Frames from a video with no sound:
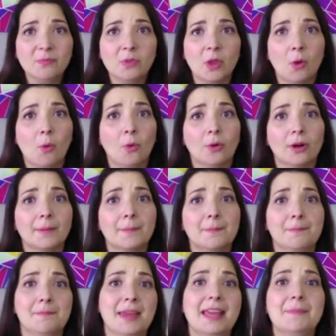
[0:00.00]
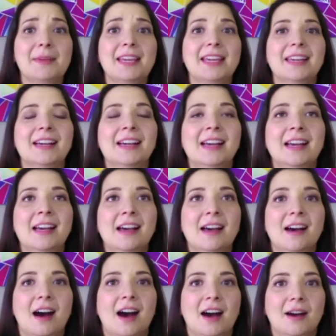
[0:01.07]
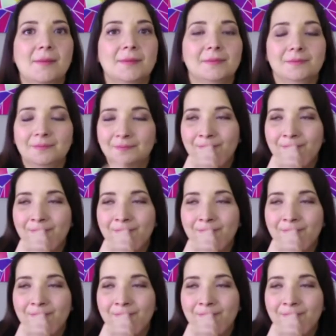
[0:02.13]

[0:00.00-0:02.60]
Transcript: Or maybe um,